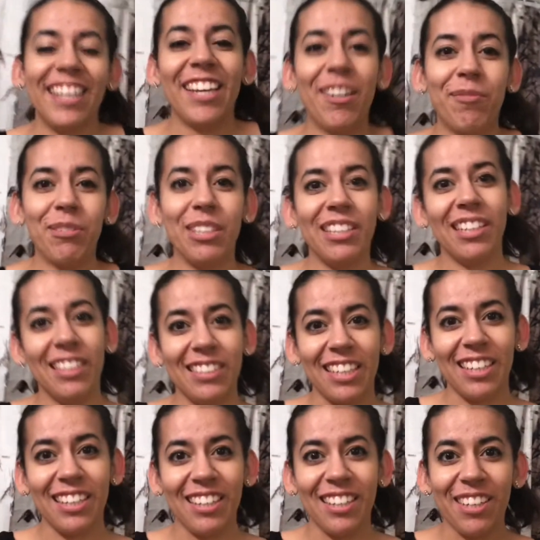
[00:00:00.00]
I'm really
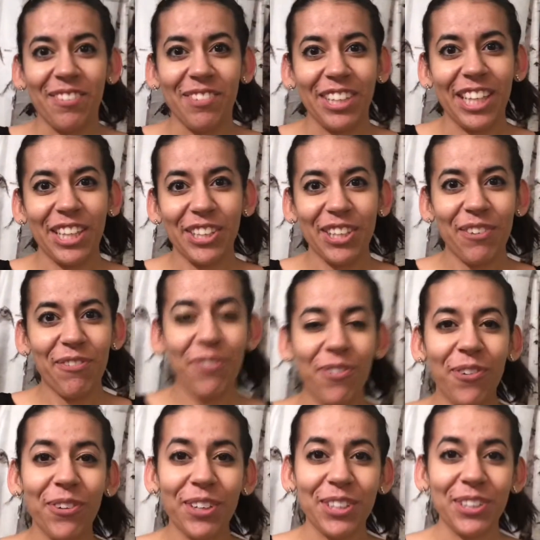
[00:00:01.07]
excited. I'm really looking
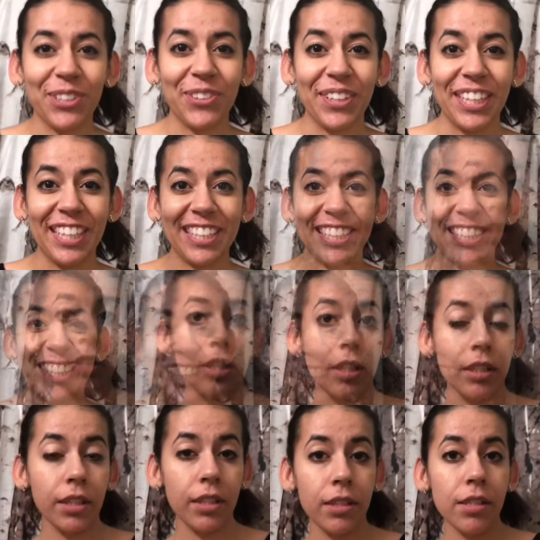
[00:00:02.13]
forward to it. My
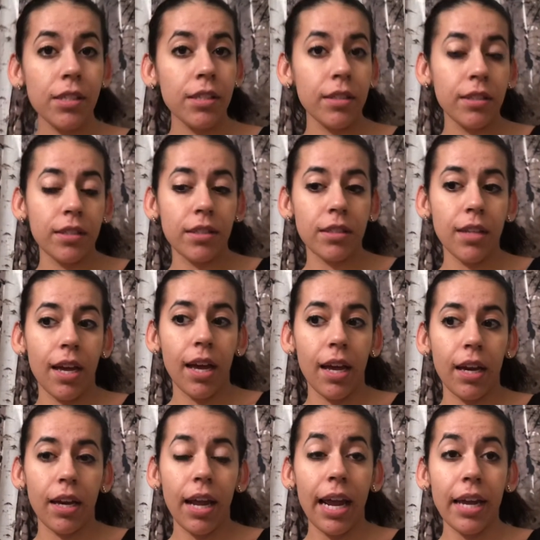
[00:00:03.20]
check-in is
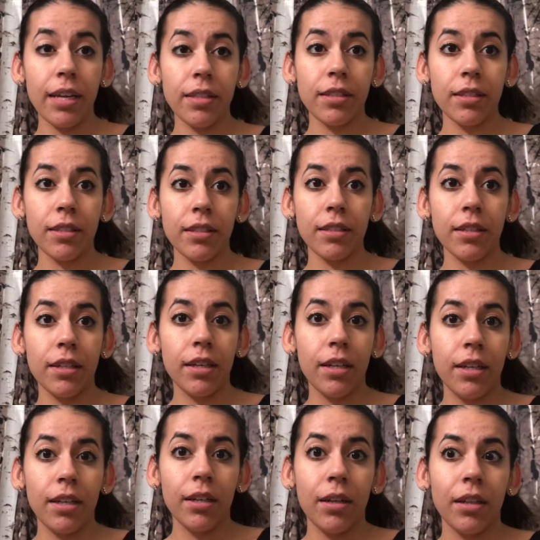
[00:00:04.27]
at 8.
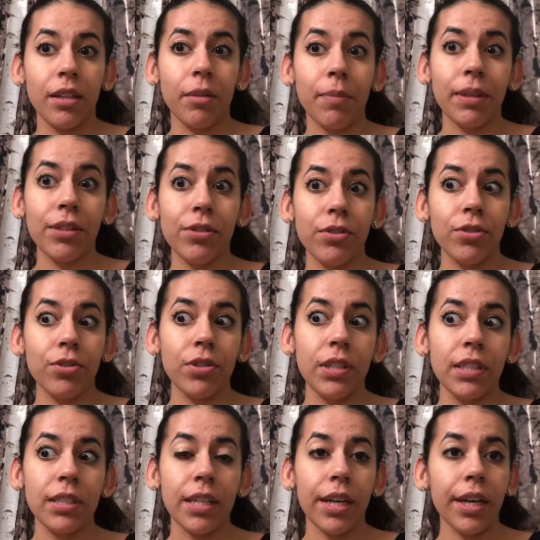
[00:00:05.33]
And then my surgery
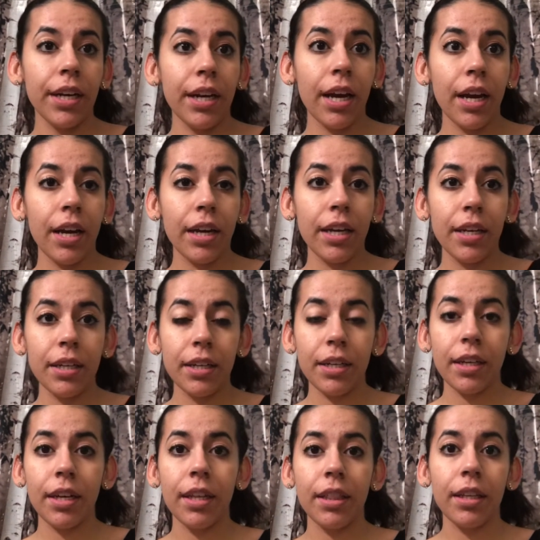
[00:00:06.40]
is at 9,
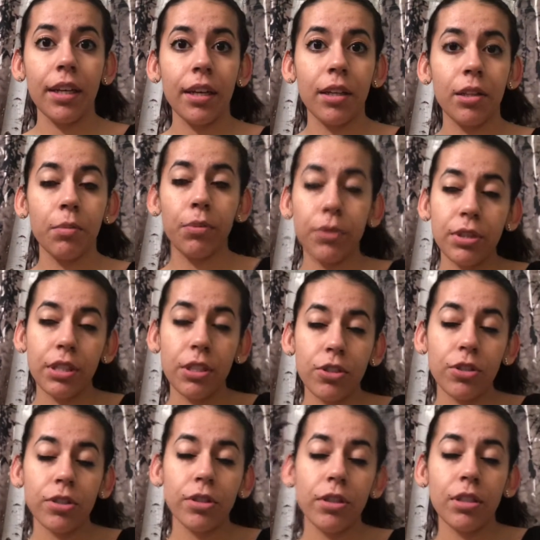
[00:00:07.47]
and then the
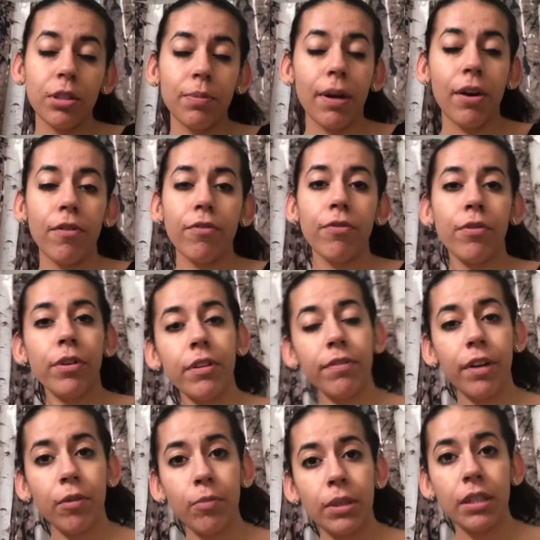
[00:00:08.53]
procedure is about
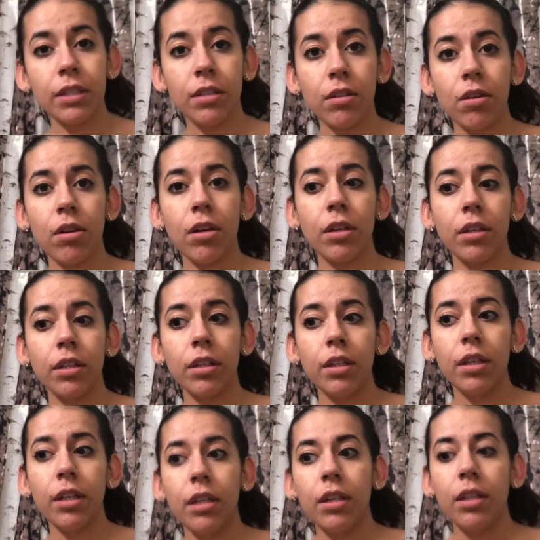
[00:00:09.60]
45 minutes long,
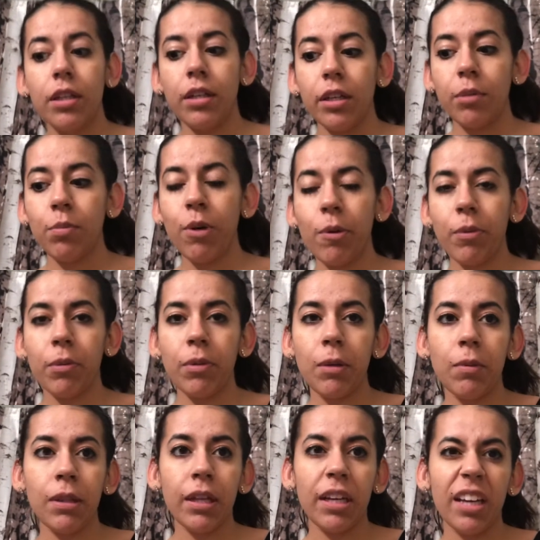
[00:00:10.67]
and probably
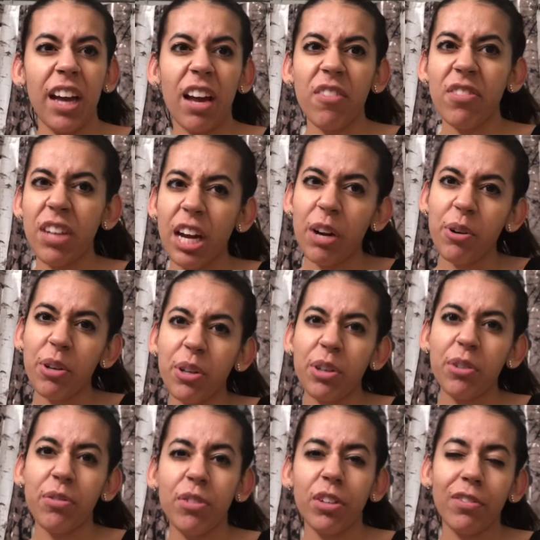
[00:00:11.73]
maybe like half an
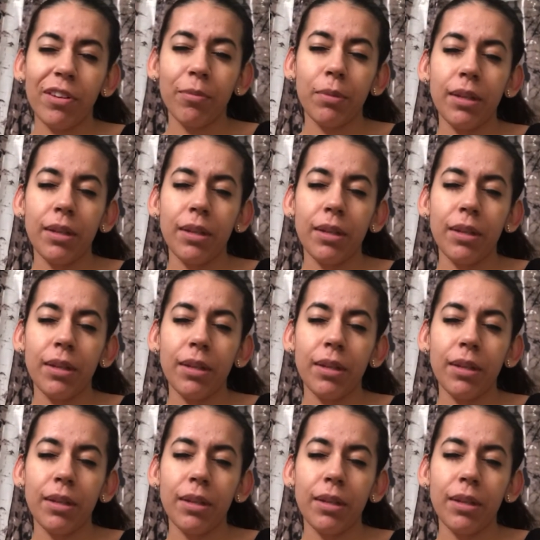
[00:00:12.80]
hour, 45